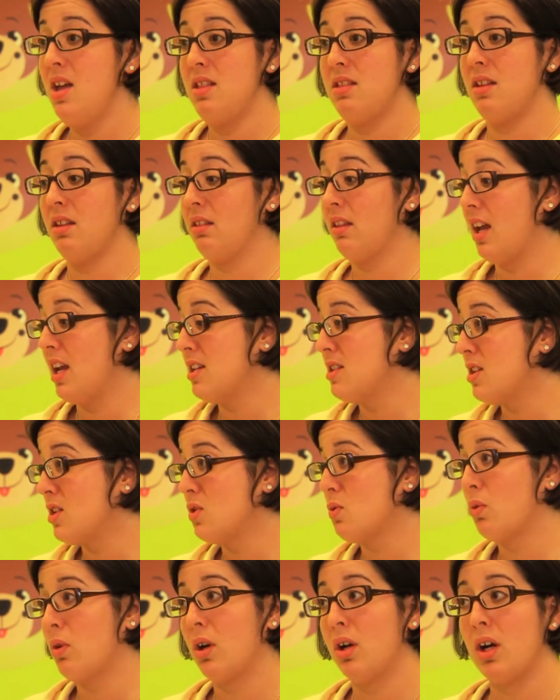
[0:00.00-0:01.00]
the
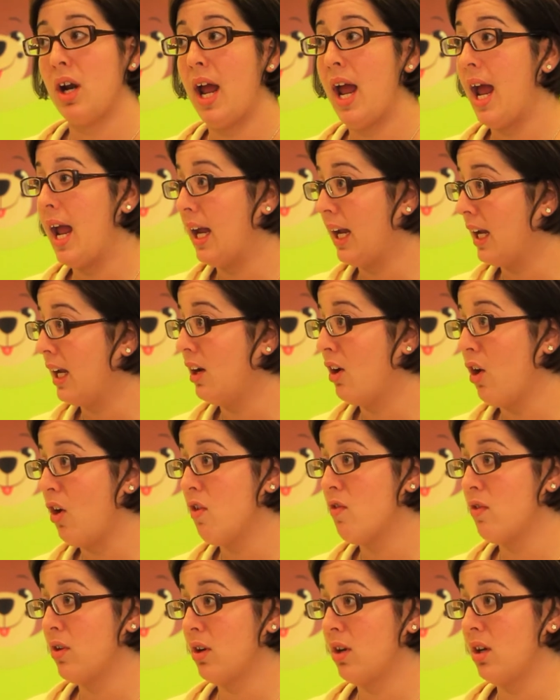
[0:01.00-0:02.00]
laces weren't hanging
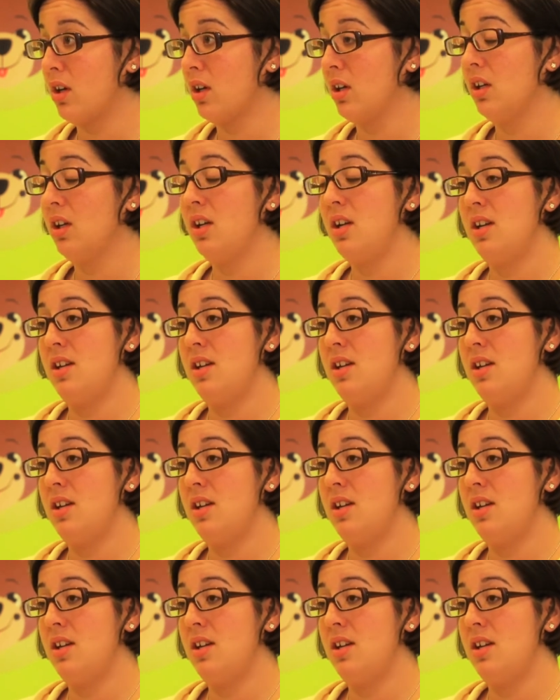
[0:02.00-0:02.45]
over.